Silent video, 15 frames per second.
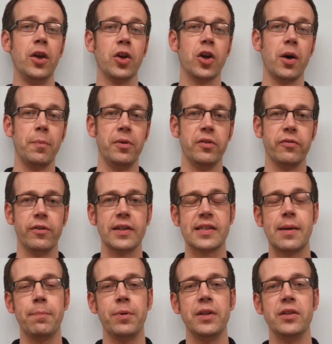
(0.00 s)
Copper's, for
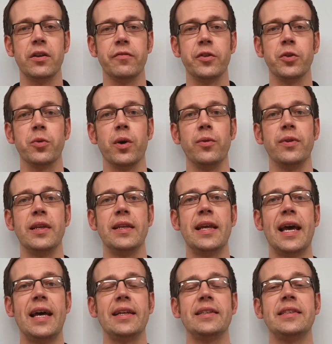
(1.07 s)
example, is often quoted
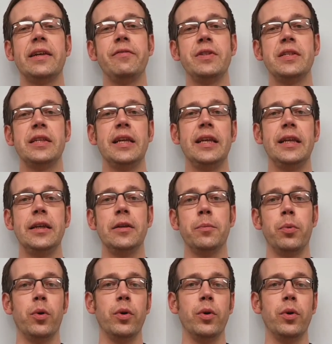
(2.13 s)
at 17.2